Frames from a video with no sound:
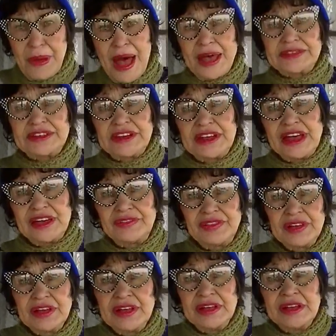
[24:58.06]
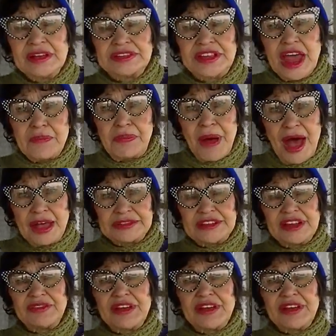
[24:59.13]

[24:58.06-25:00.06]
wow, positive. I'm so excited. Thank Stay you so much. Stay